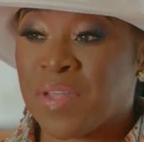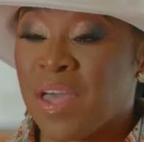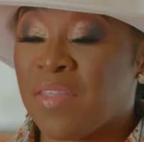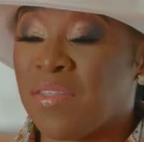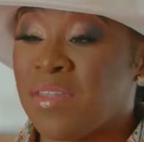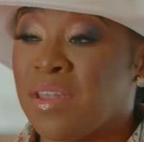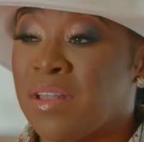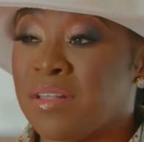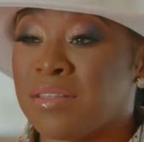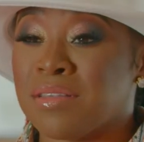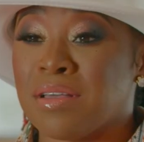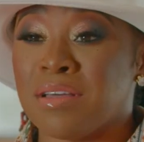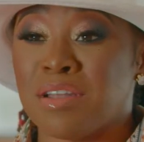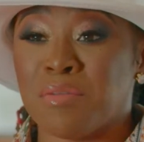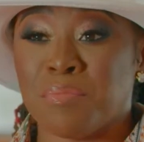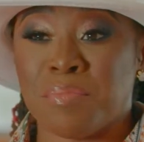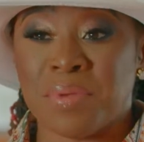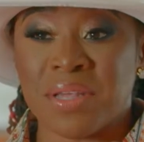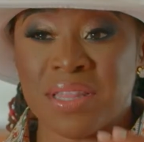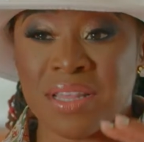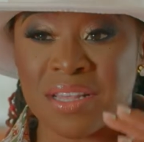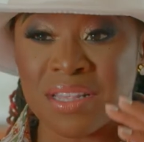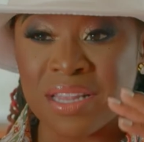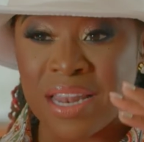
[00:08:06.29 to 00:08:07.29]
and then there's gonna
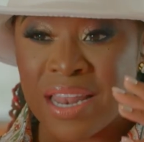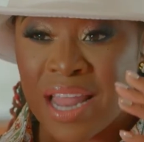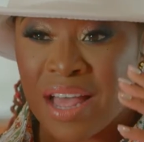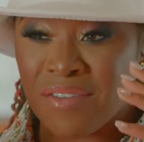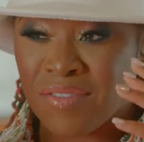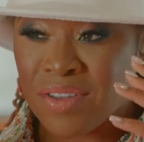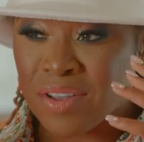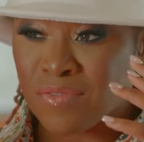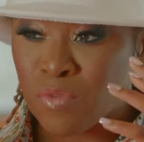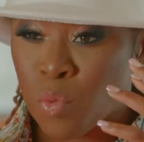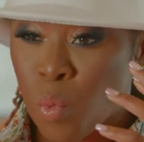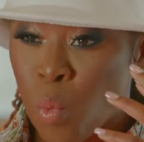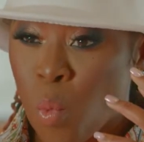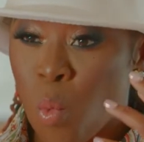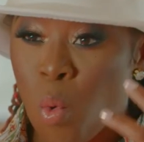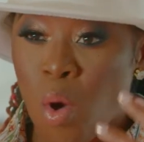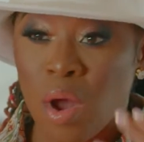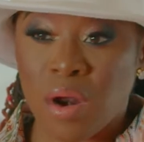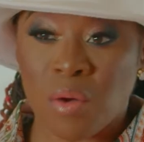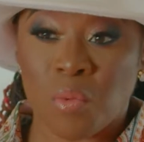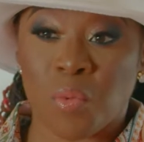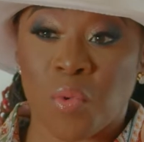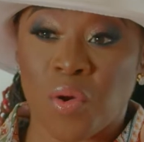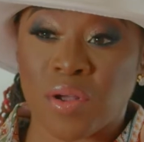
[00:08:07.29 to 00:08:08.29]
be this level of
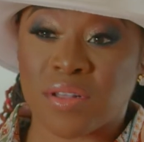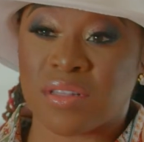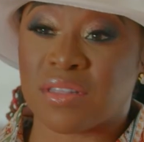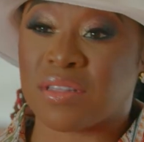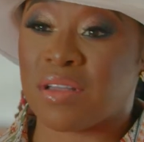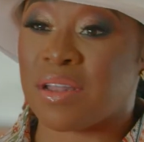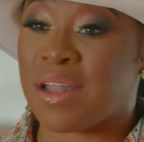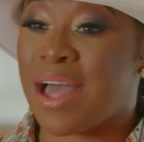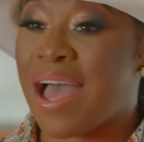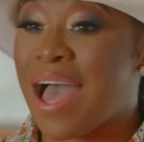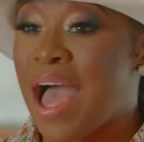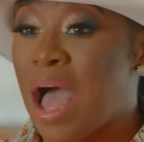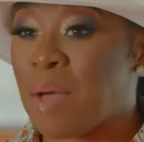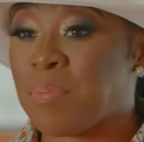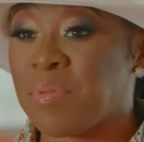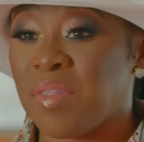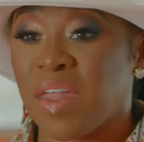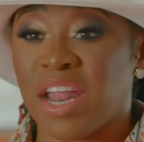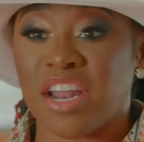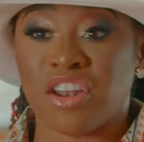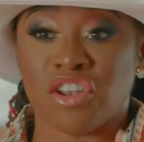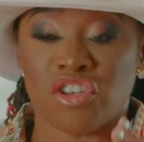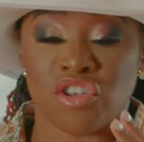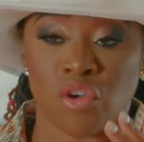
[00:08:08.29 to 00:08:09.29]
waterworks is gonna happen
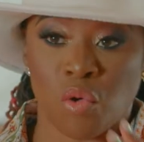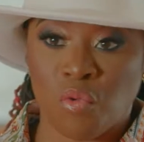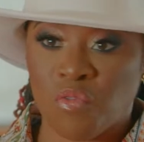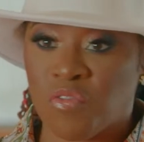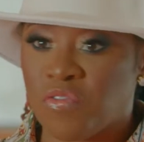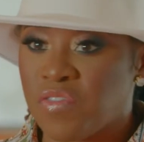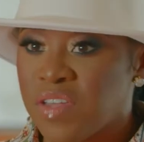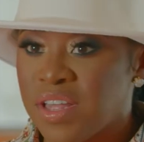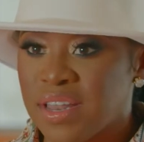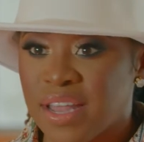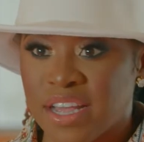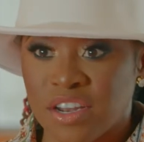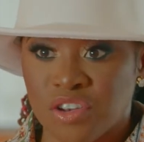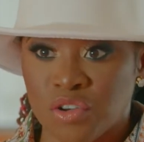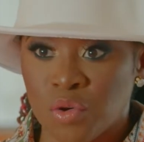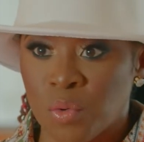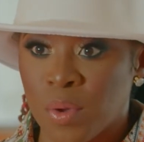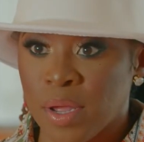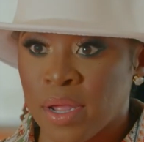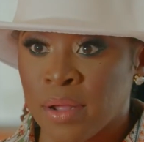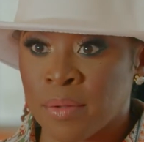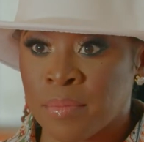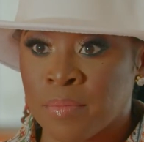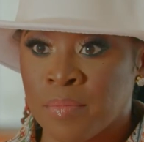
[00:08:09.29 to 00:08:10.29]
that I don't feel like
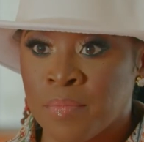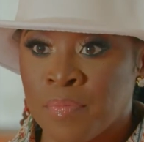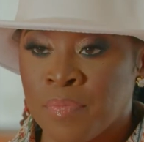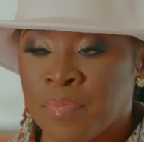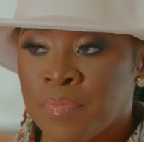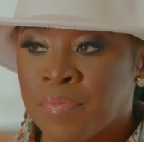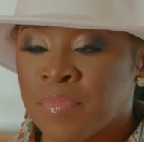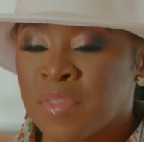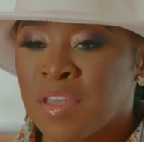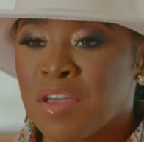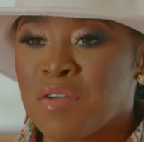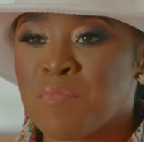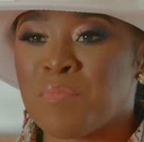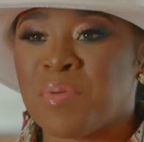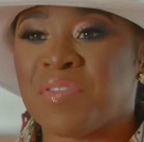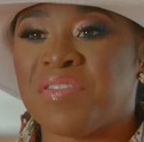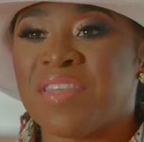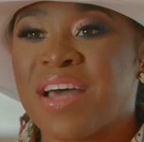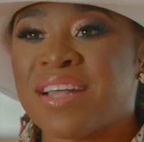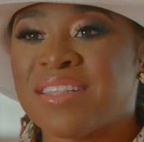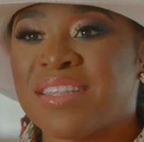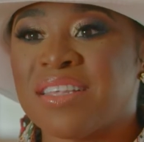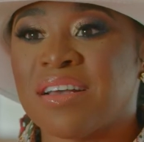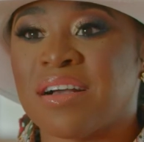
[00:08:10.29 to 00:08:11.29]
doing. But
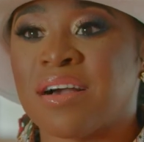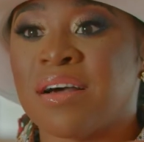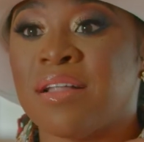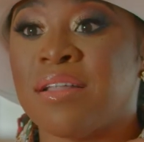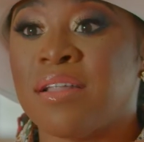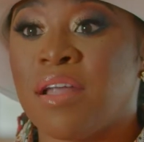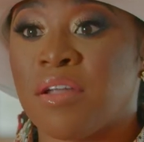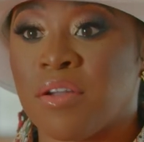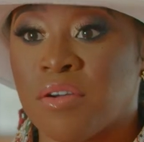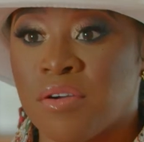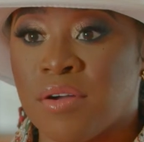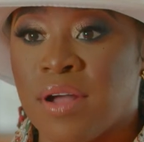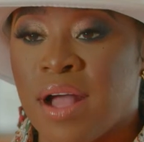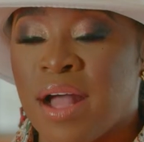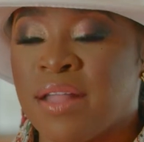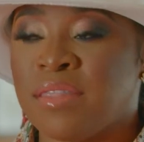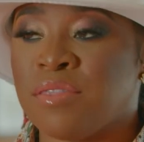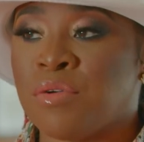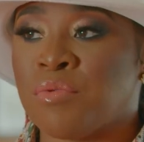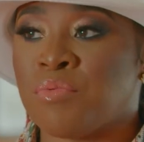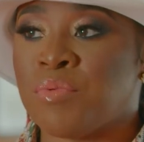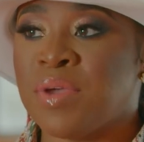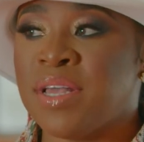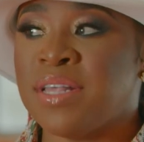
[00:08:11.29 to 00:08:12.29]
that's a clutter. And
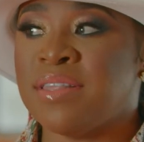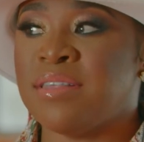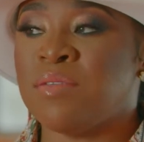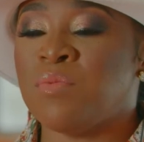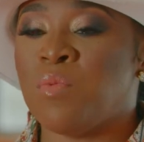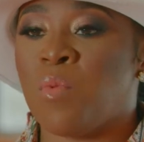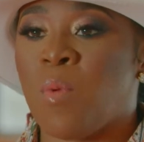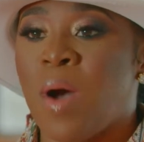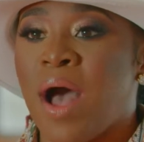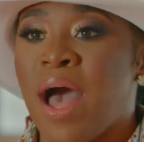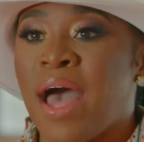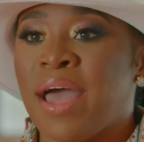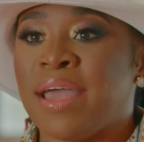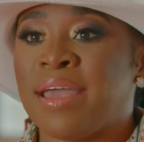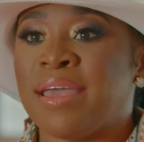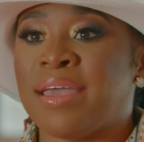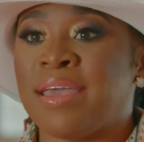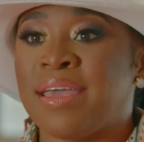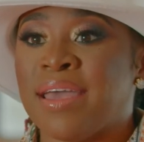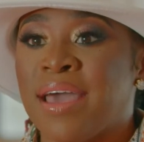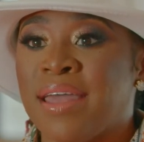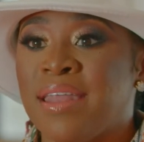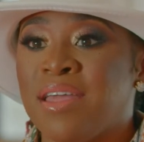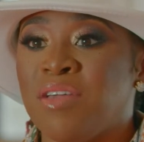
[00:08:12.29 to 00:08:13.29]
the reason why
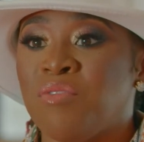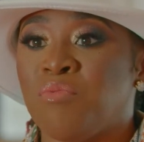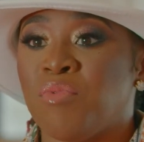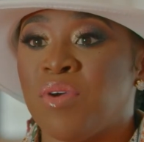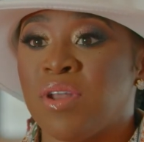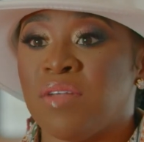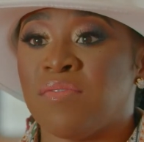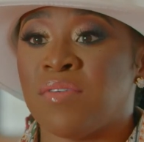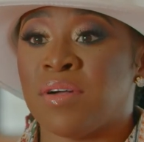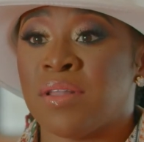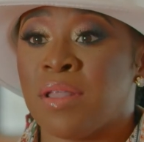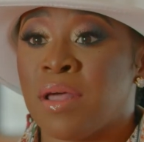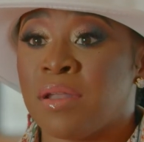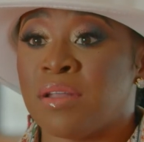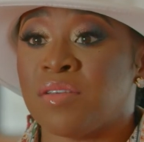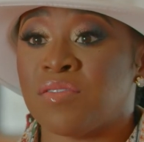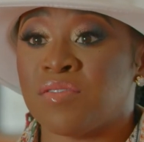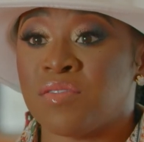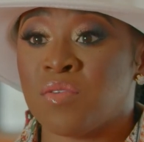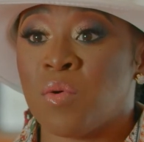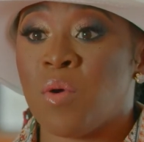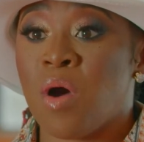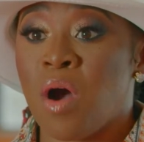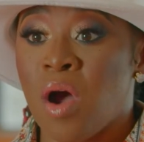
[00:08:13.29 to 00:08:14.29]
getting rid of clutter is
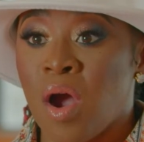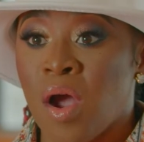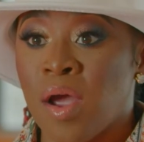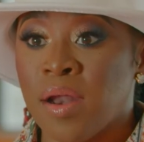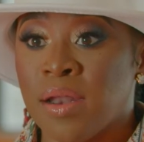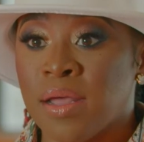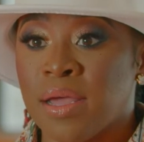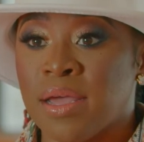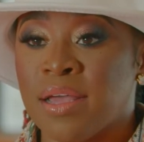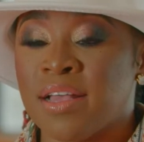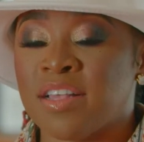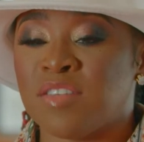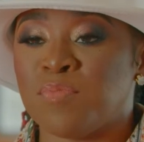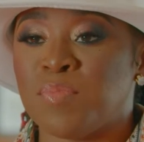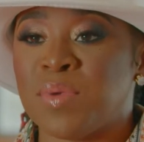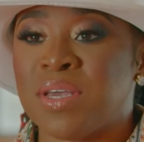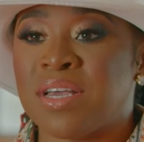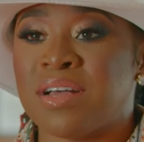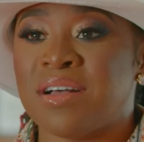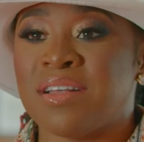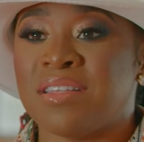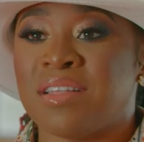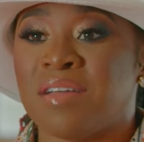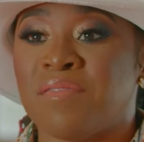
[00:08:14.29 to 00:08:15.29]
so hard is
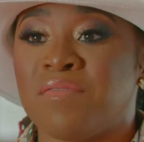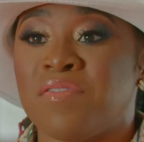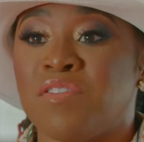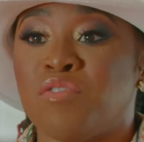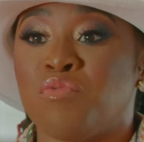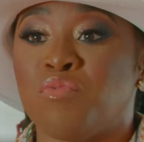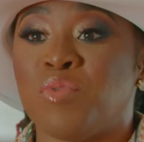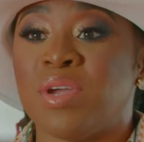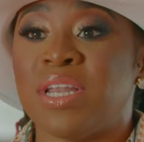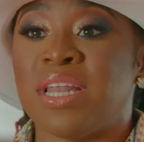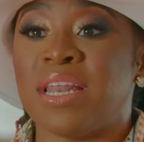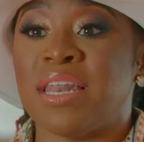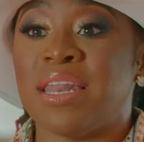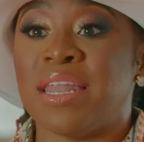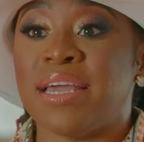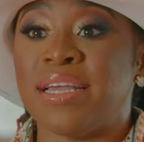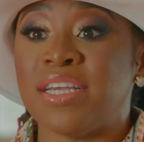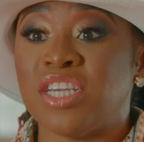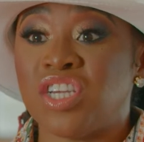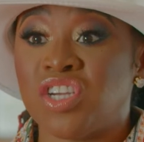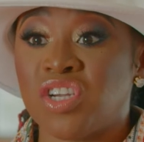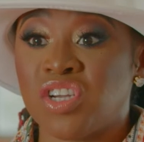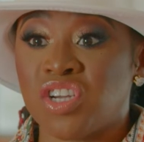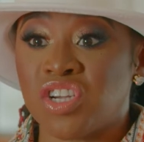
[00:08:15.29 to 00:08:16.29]
because of the
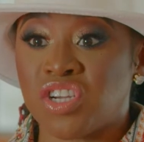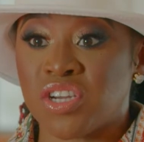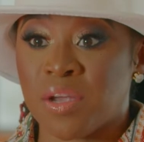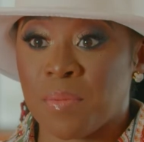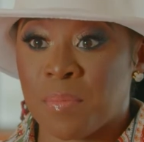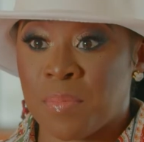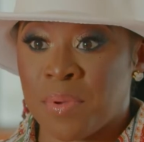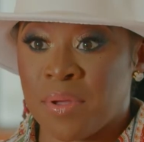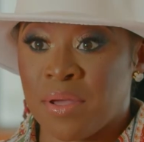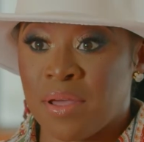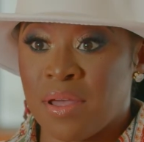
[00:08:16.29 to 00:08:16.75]
relationship